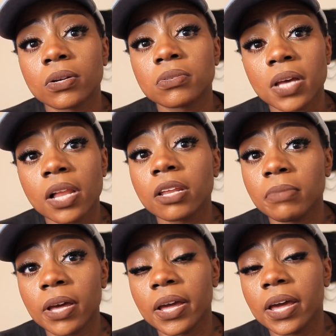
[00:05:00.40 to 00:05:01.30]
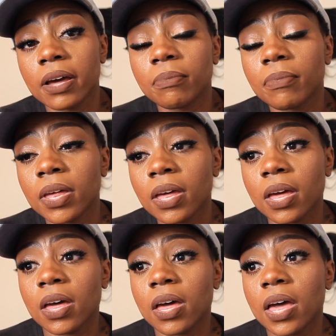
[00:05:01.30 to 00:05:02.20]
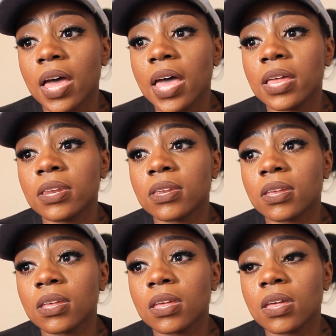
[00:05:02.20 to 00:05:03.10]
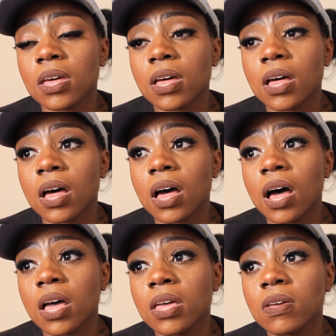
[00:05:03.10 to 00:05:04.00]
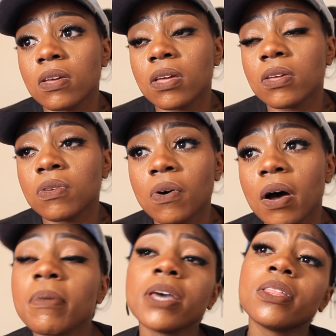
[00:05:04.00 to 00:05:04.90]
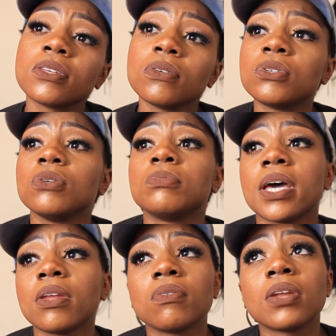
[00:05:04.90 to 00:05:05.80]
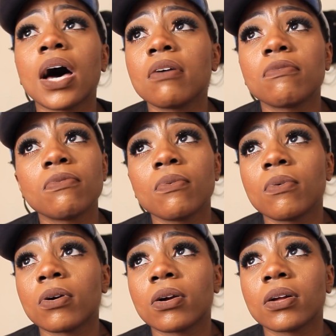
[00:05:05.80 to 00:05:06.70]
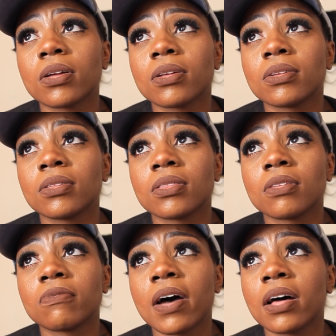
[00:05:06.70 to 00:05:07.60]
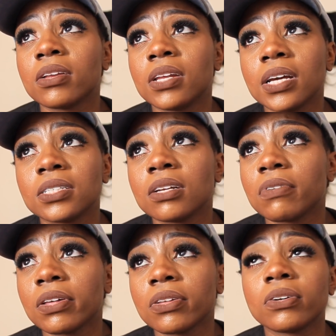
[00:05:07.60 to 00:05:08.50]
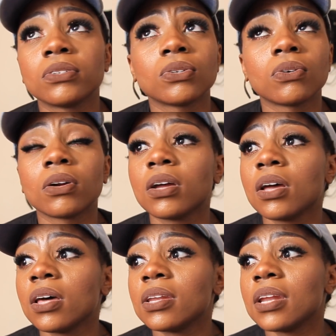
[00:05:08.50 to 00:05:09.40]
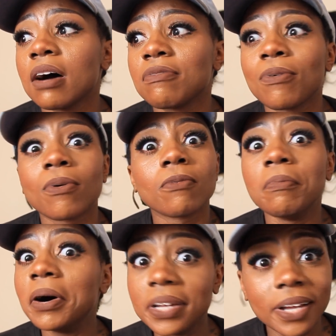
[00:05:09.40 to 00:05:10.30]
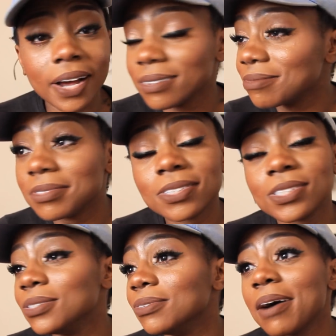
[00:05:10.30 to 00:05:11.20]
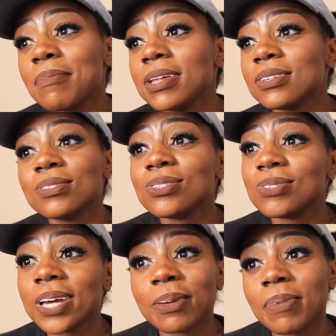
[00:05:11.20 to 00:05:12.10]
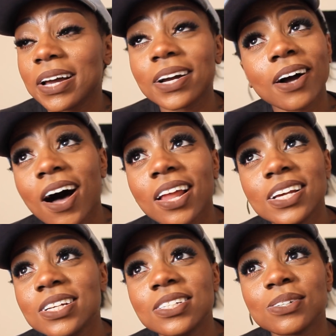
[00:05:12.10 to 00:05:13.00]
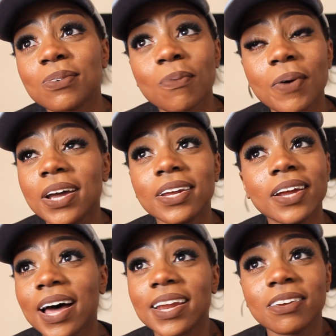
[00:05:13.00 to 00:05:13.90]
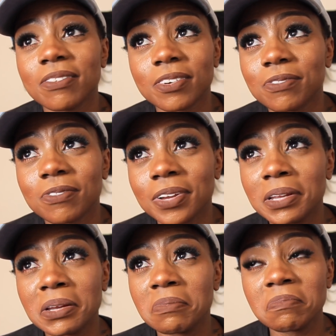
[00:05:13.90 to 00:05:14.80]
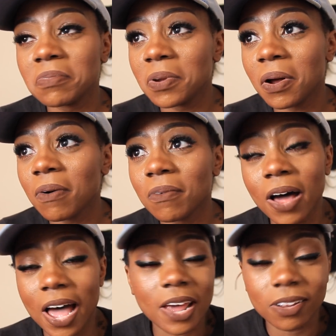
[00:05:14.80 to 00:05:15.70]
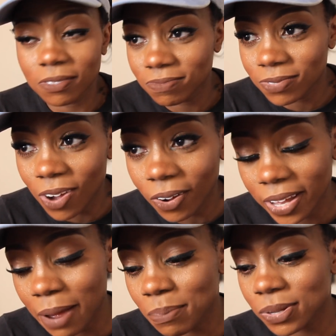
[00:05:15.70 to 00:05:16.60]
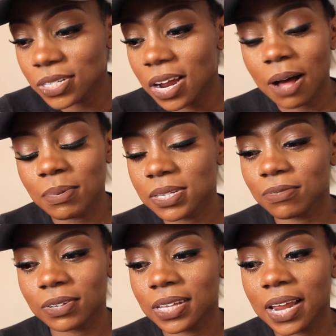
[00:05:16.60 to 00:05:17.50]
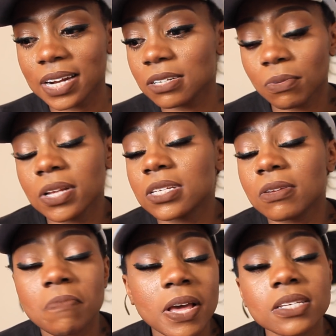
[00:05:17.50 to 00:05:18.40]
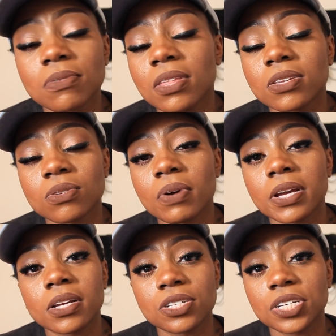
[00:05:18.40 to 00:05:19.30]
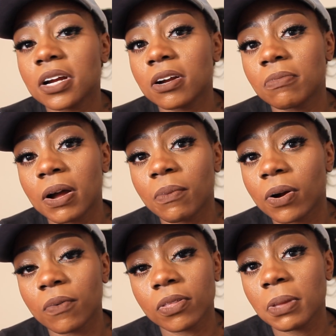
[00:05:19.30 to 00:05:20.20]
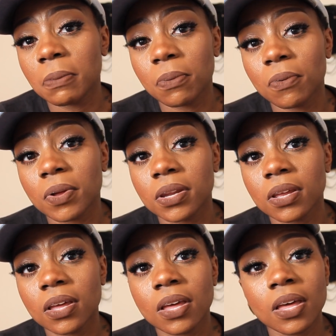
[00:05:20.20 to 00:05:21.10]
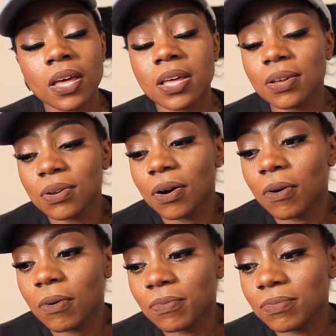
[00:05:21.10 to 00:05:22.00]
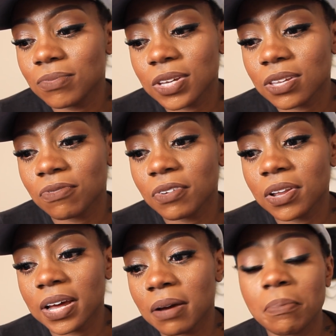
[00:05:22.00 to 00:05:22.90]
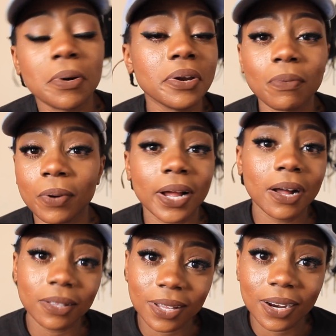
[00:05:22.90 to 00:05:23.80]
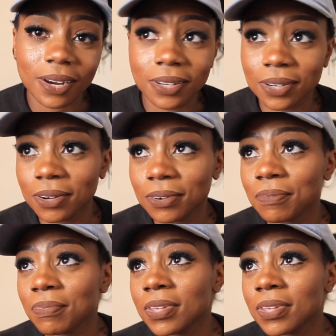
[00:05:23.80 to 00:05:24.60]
are telling me I am. And, you know, I made this YouTube channel not for the validation of others or not for money. I made this YouTube channel back in college when I didn't even really, you know, I had a on-campus job and stuff like that. I just wanted to make something so I could share my work with people and, you know, just feel like I'm putting work out there, you know.